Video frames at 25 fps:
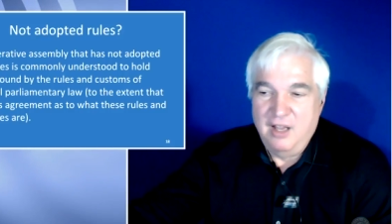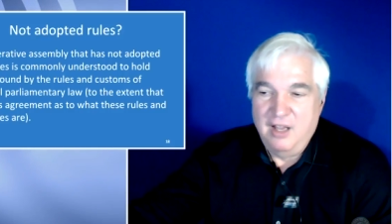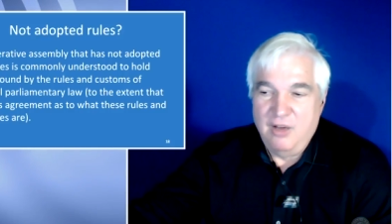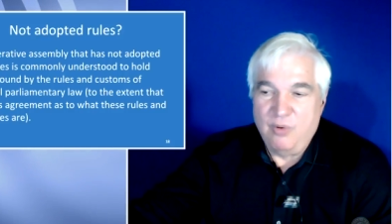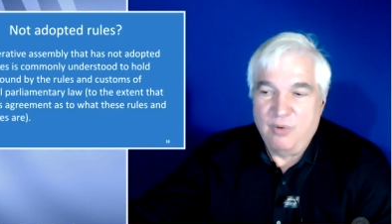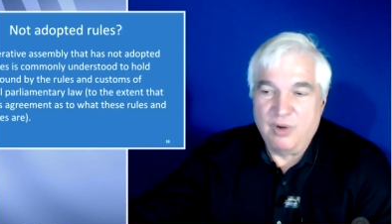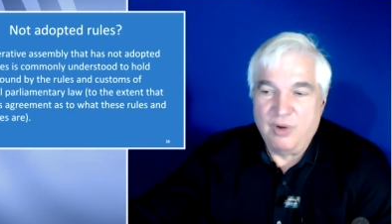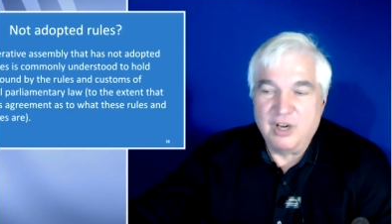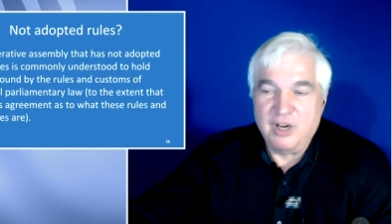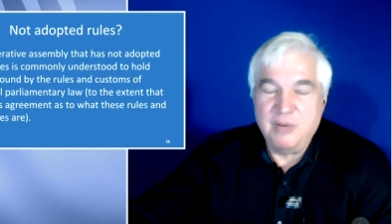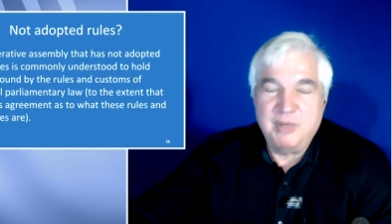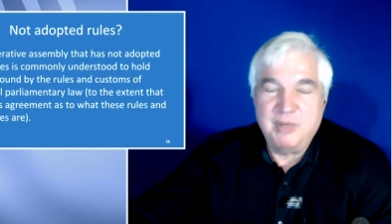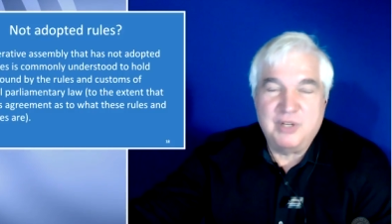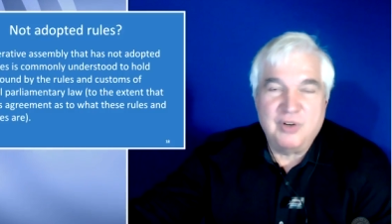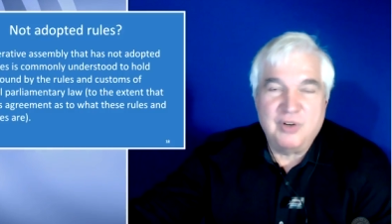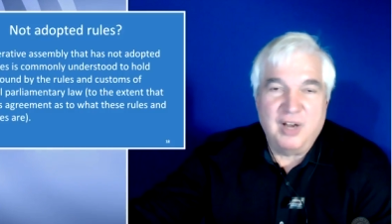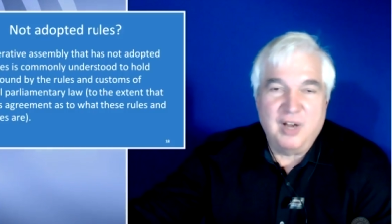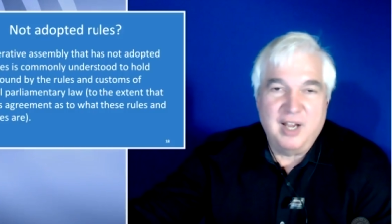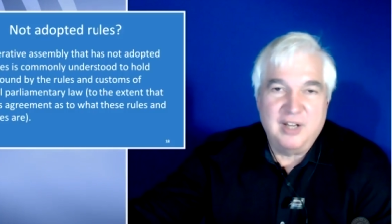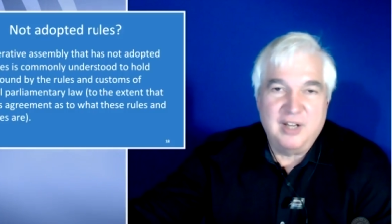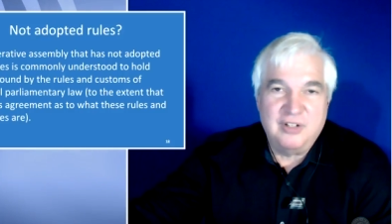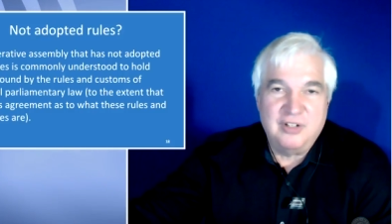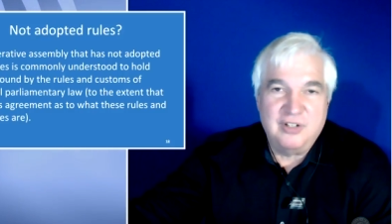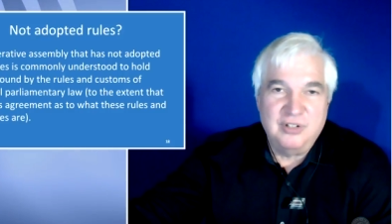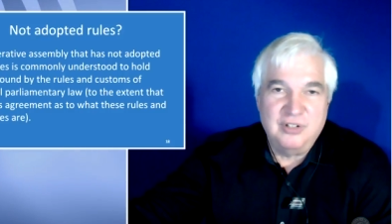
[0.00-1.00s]
We're going to be
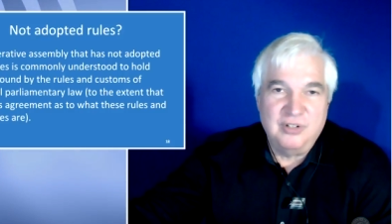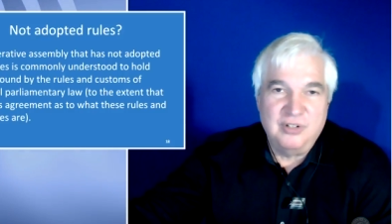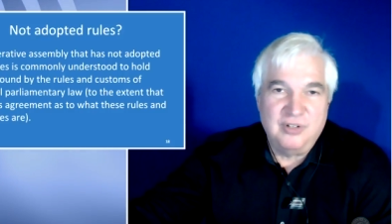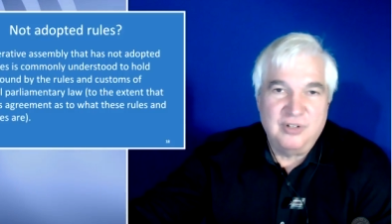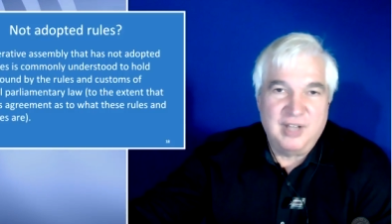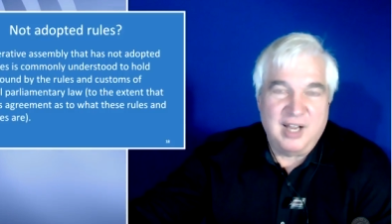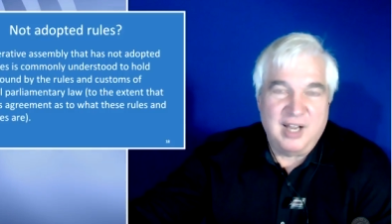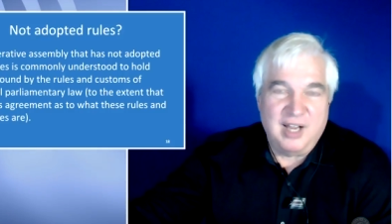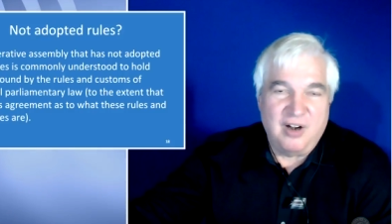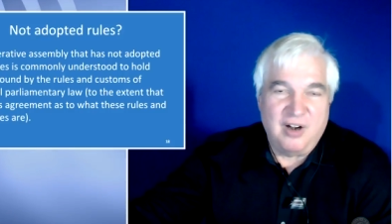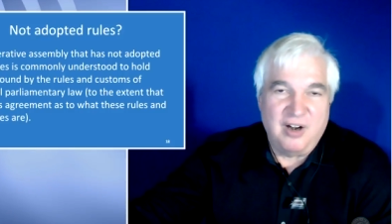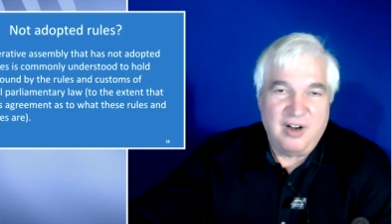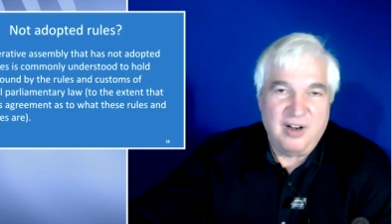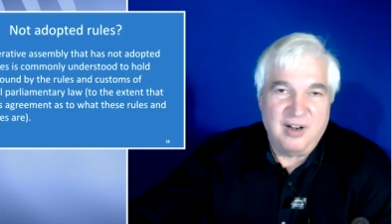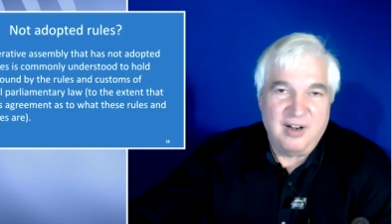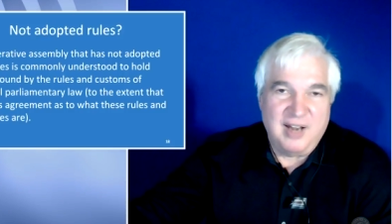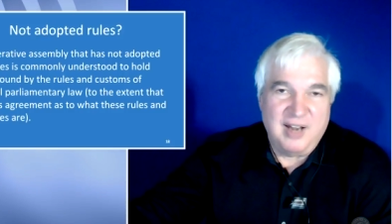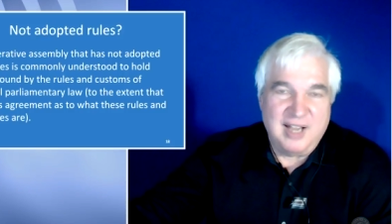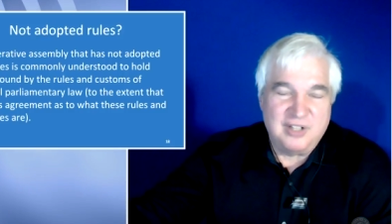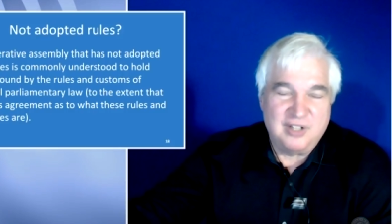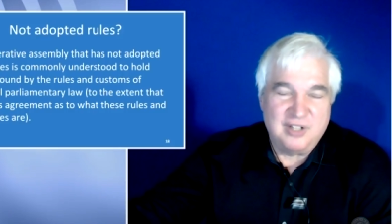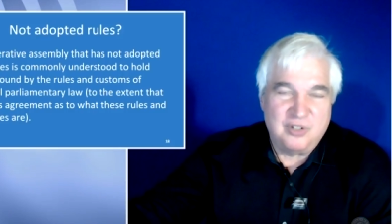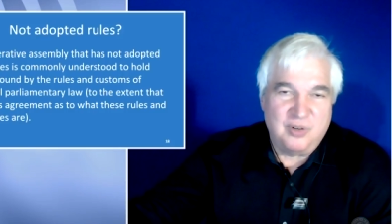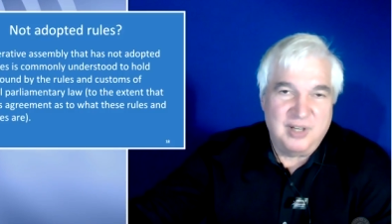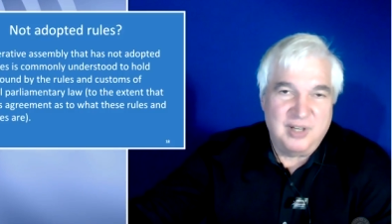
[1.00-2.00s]
trying to get our
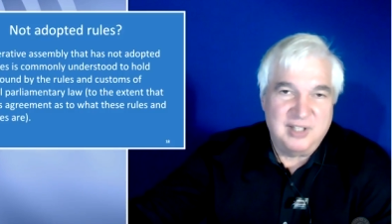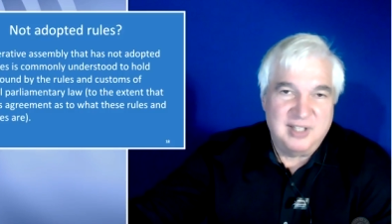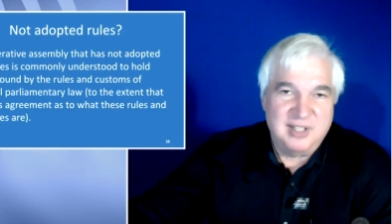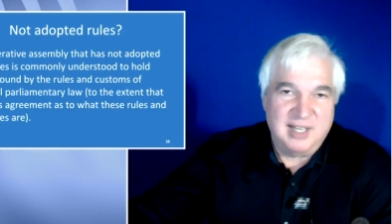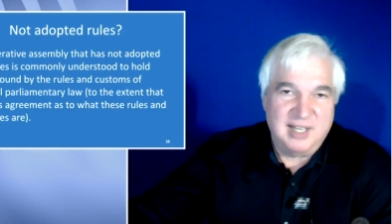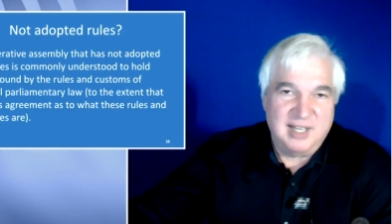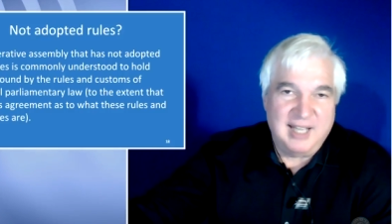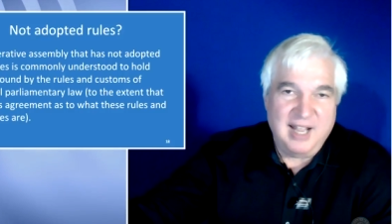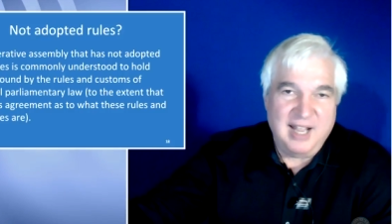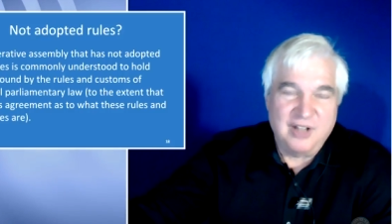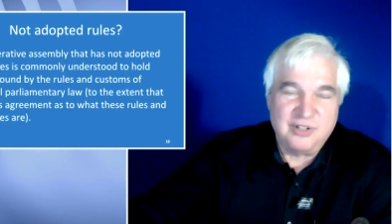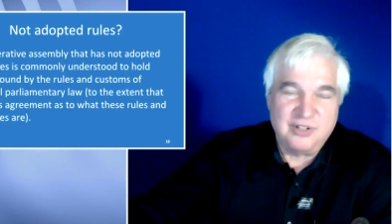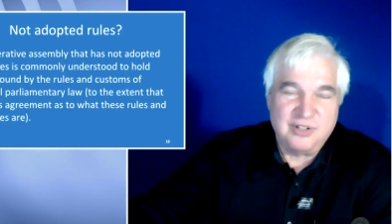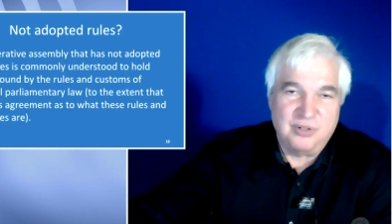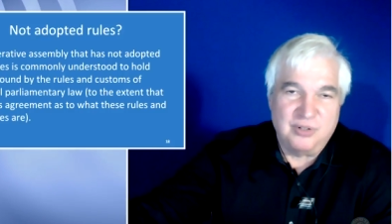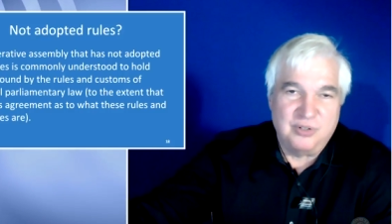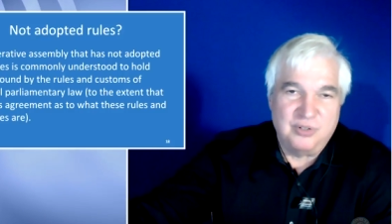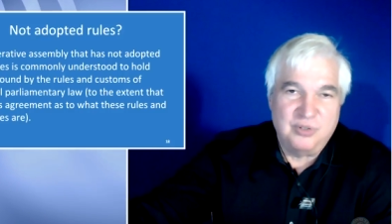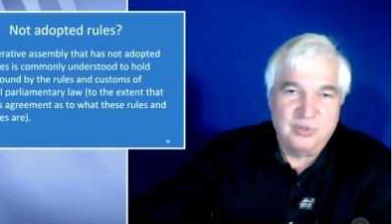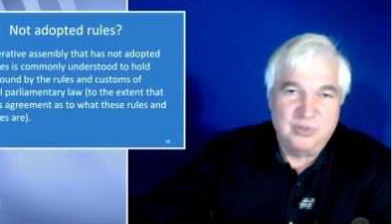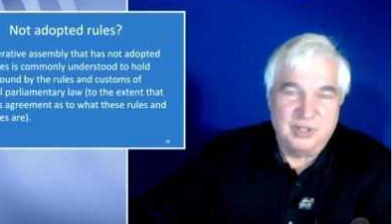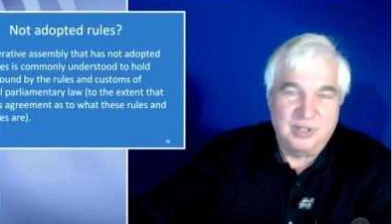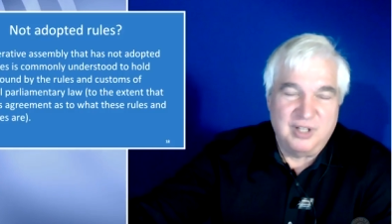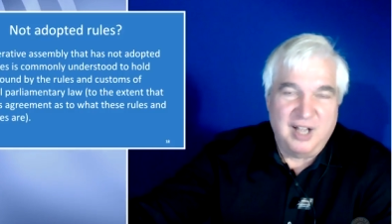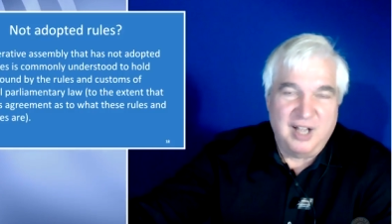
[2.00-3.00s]
Astoria City Council
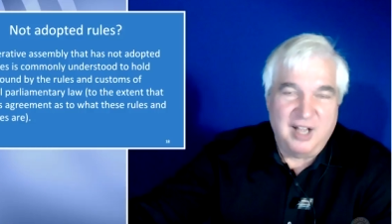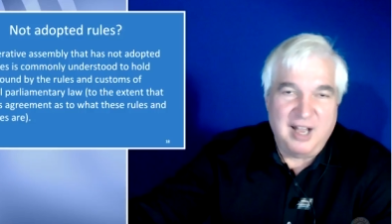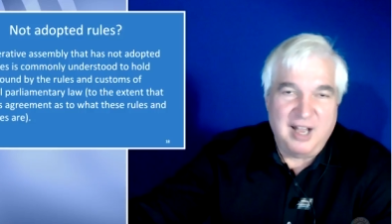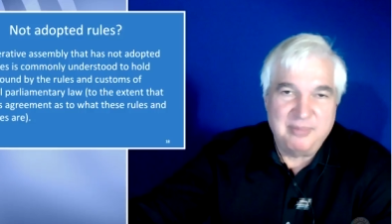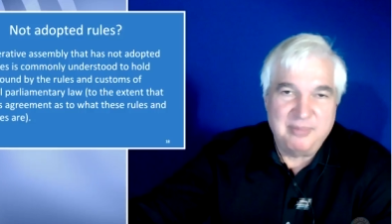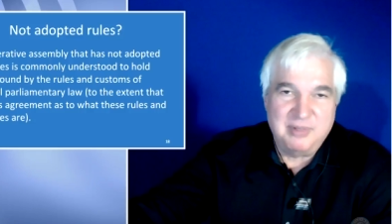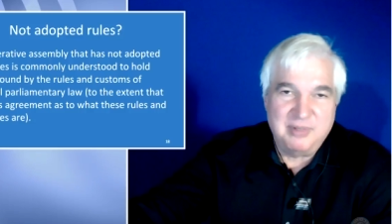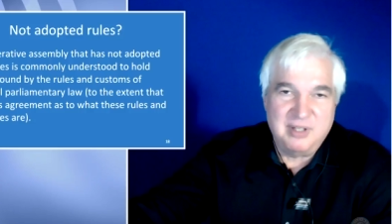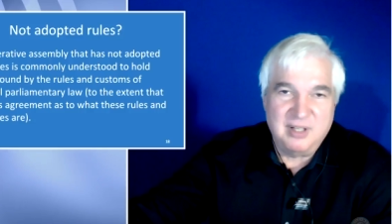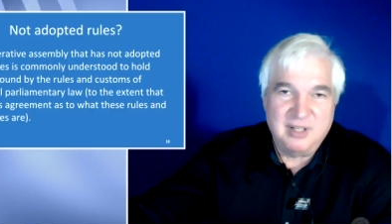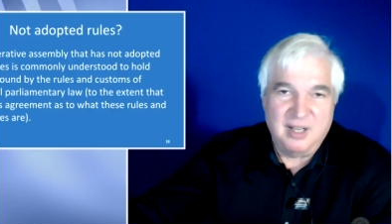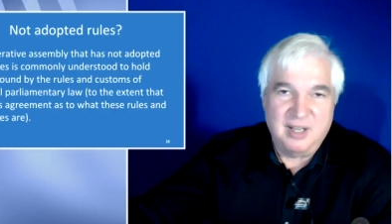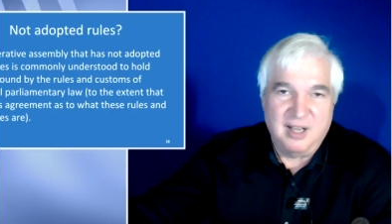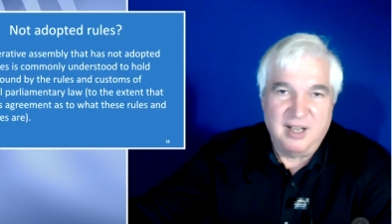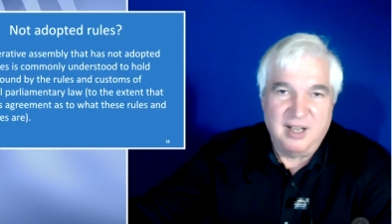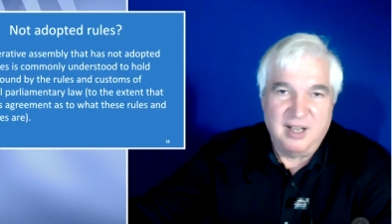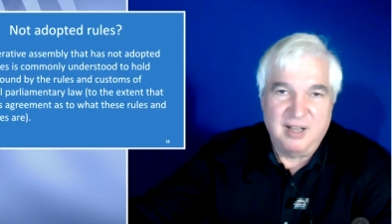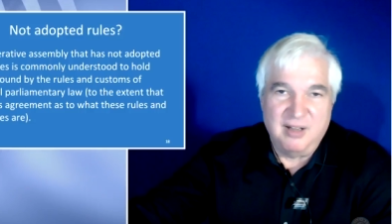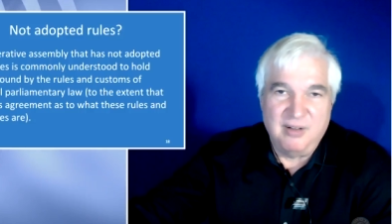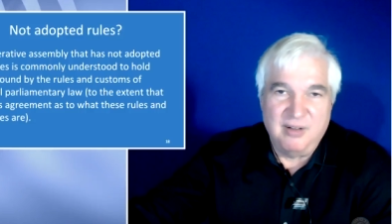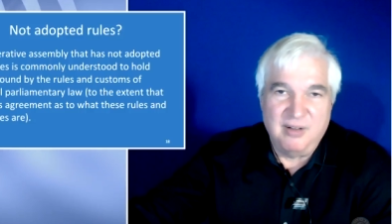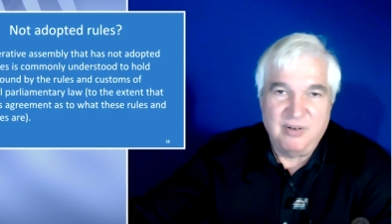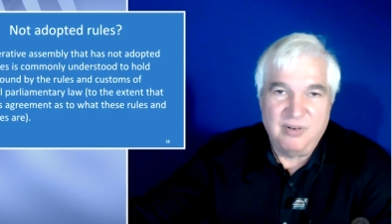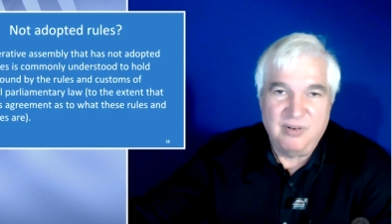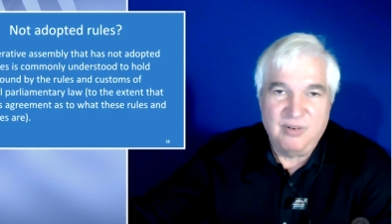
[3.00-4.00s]
to adopt
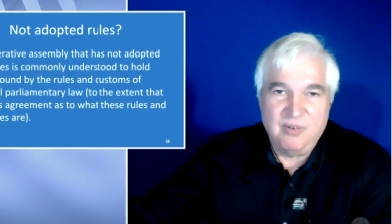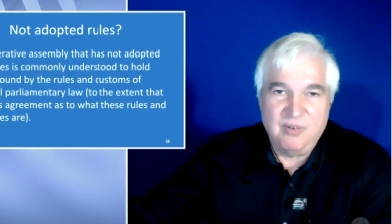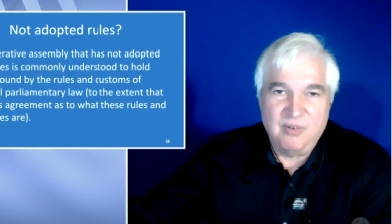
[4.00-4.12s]
uh,